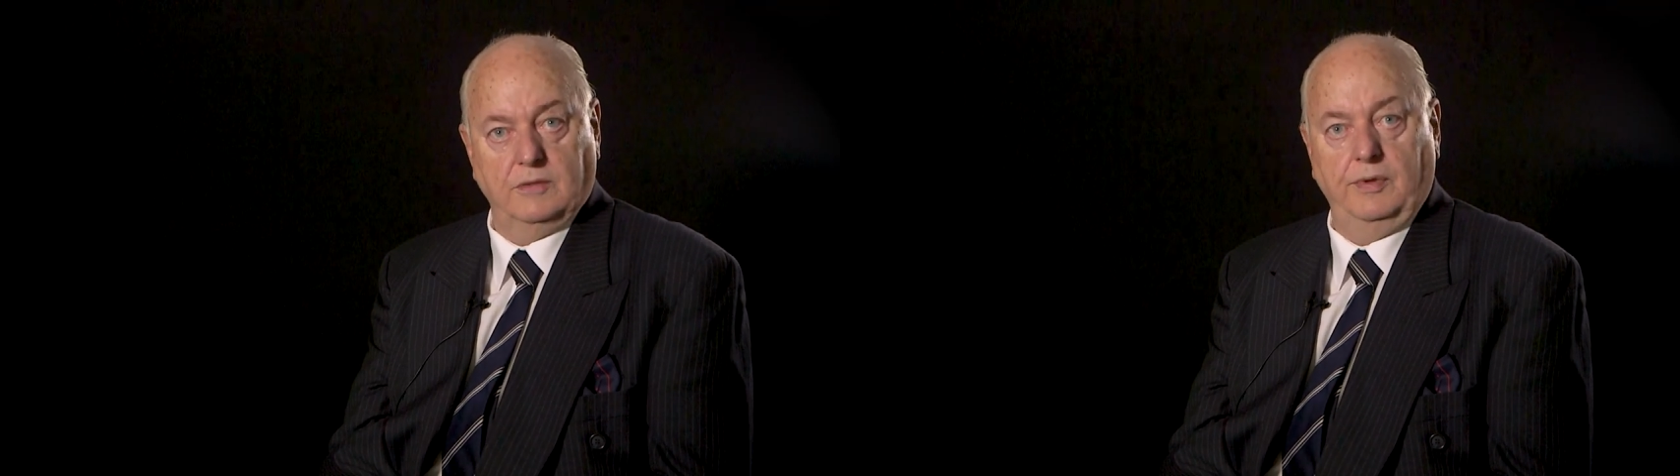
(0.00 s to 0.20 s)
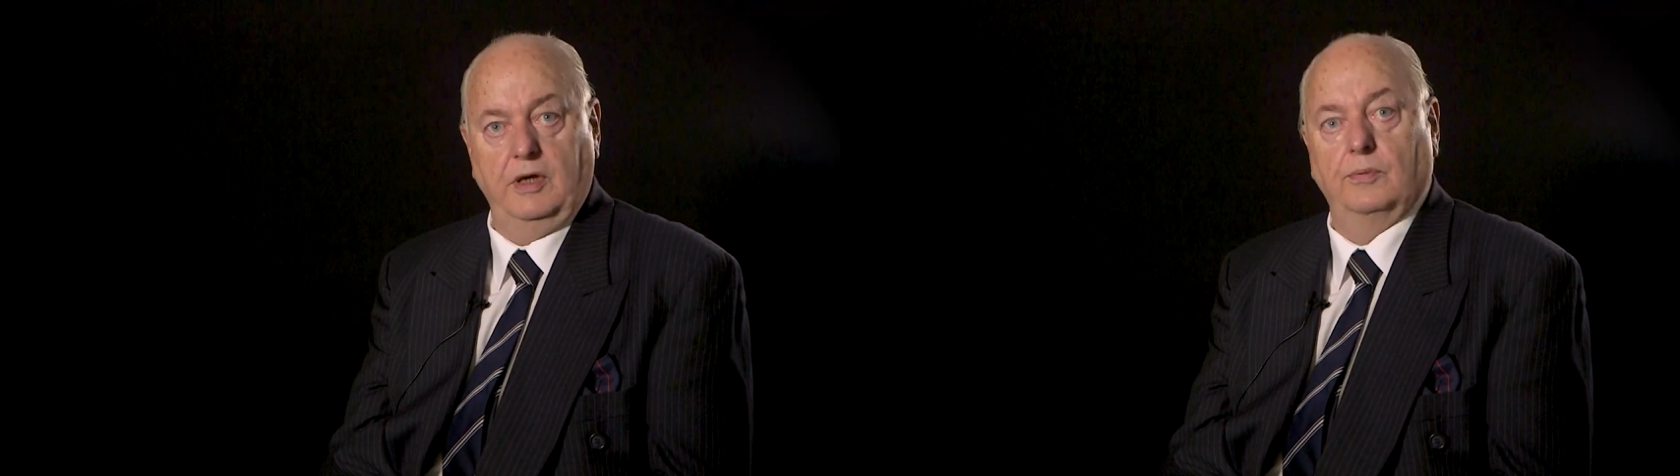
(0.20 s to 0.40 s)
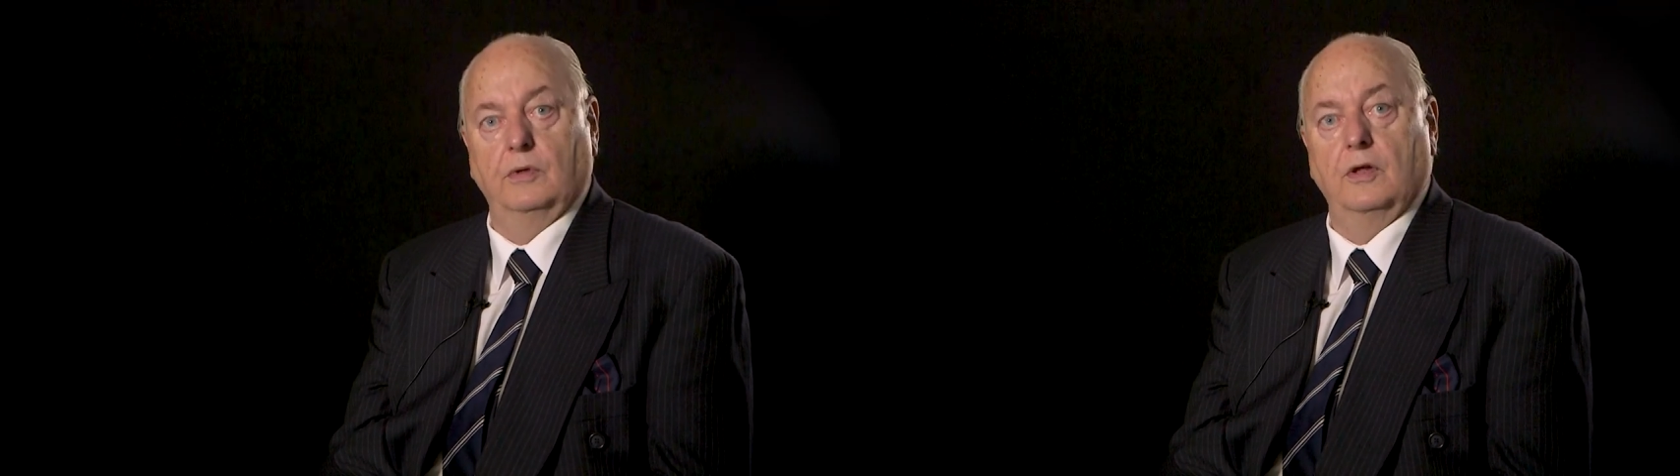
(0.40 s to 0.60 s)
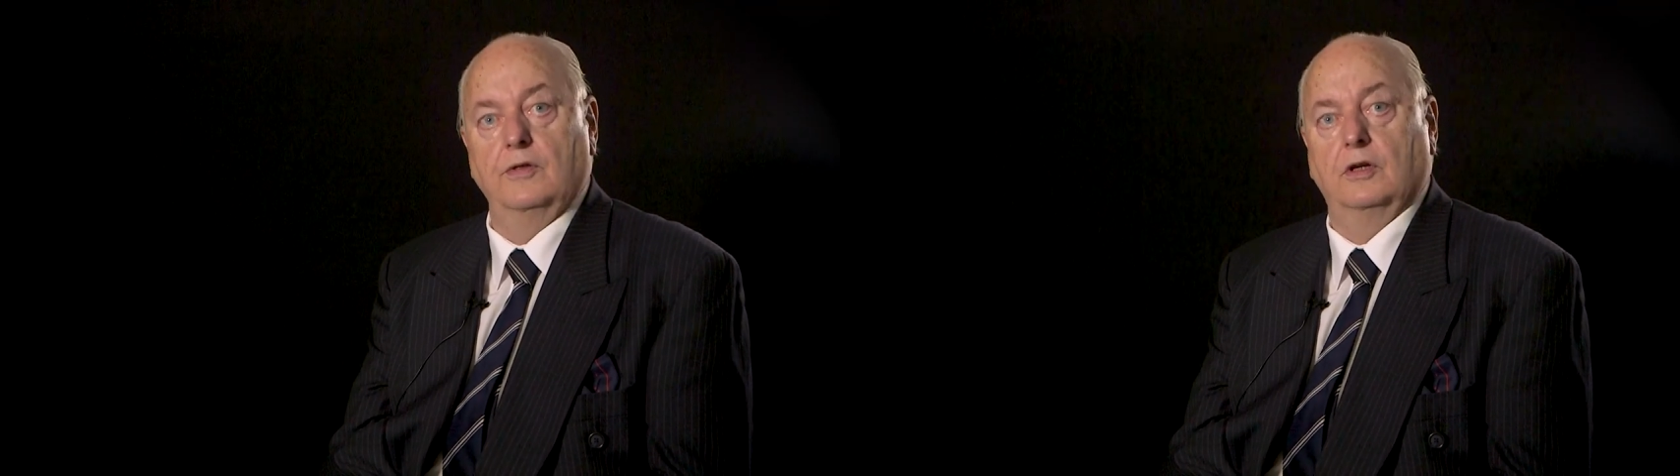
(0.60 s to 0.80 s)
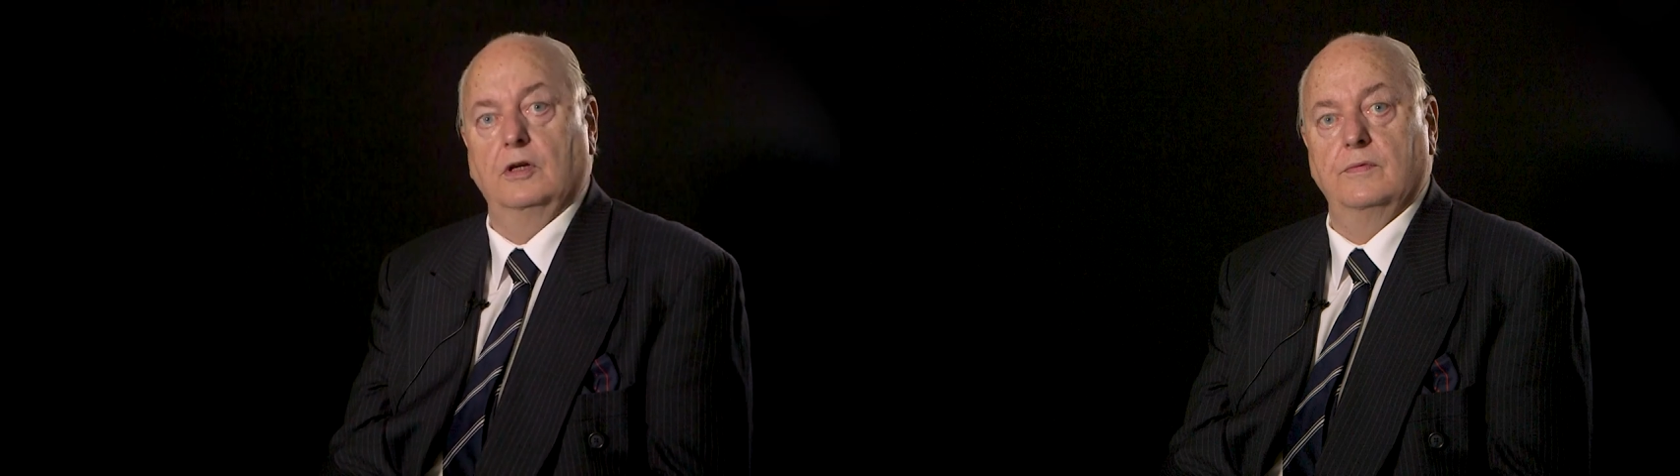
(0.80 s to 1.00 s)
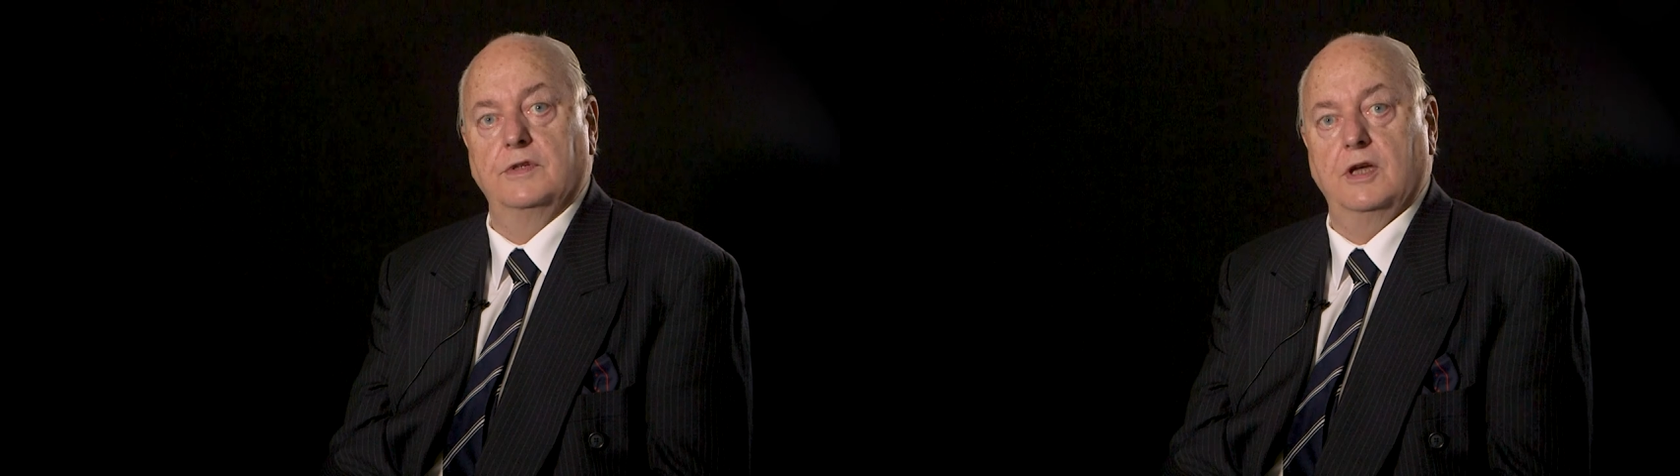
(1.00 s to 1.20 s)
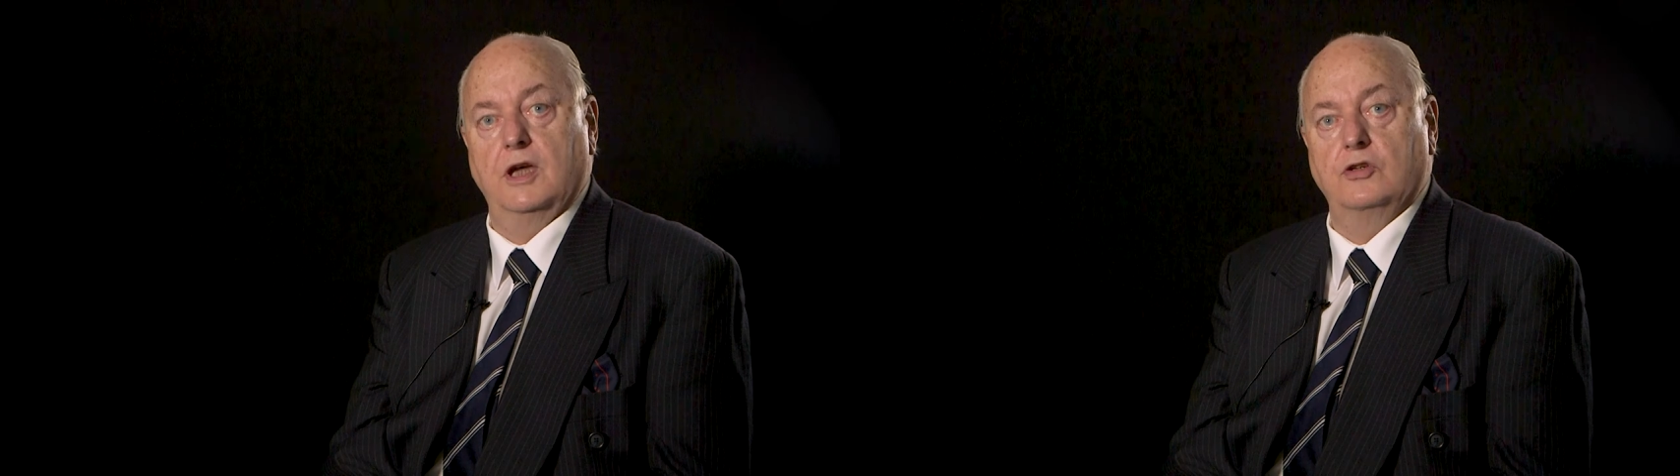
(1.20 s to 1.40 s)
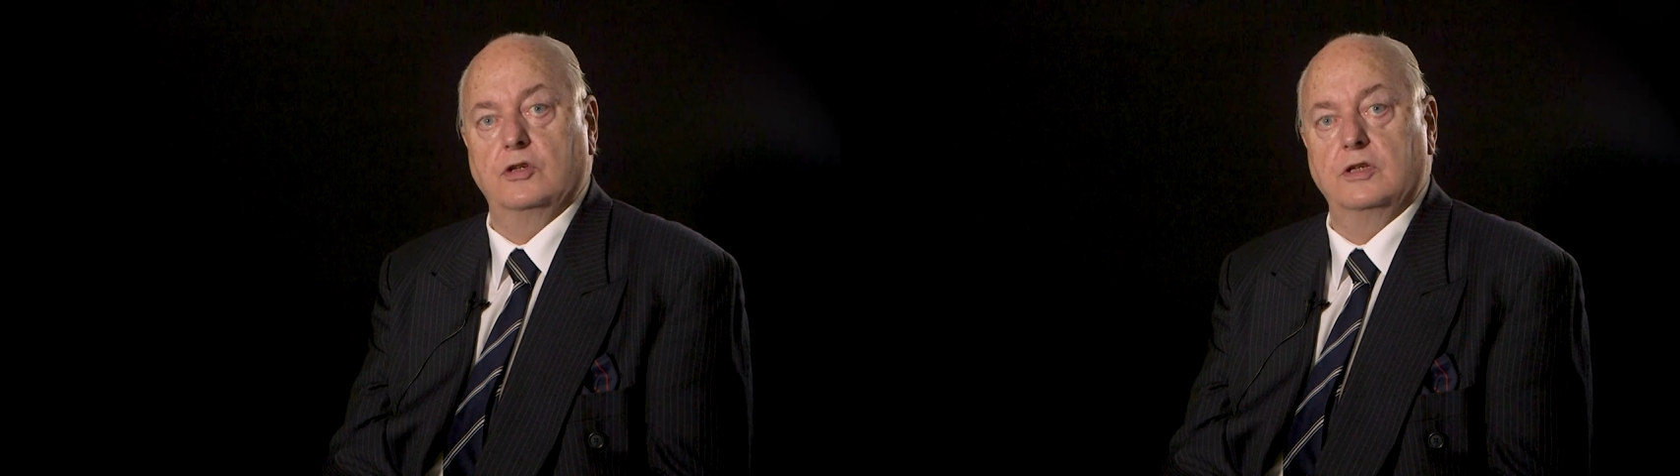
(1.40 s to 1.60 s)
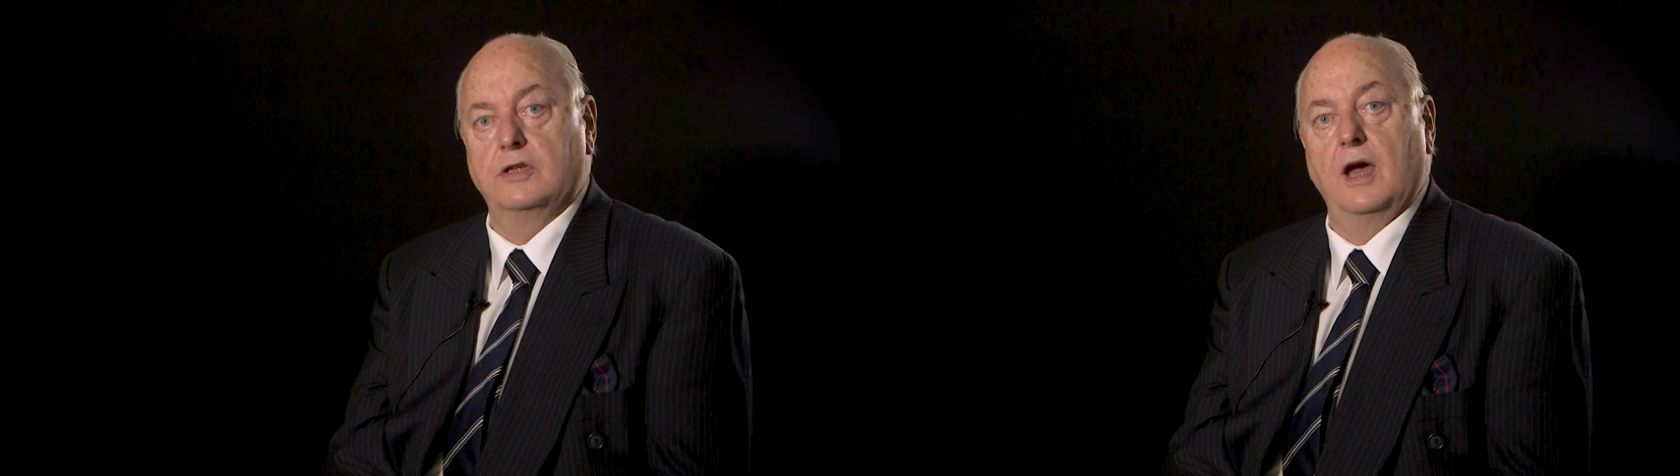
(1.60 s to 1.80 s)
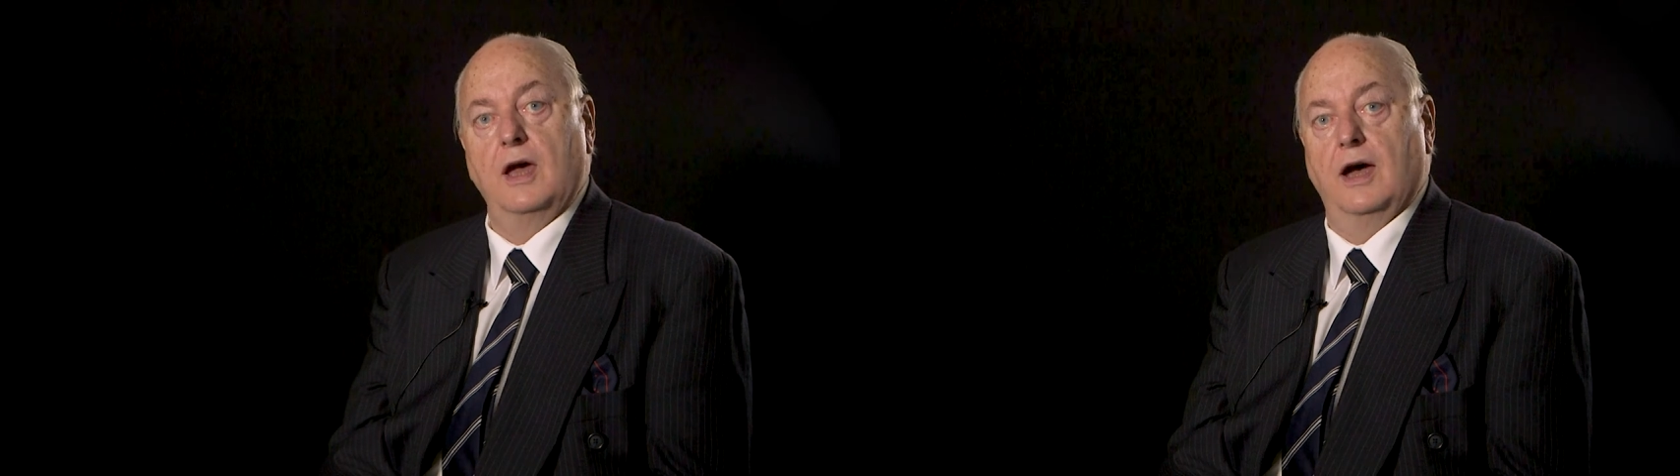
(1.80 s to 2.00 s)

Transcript: people on the conversations.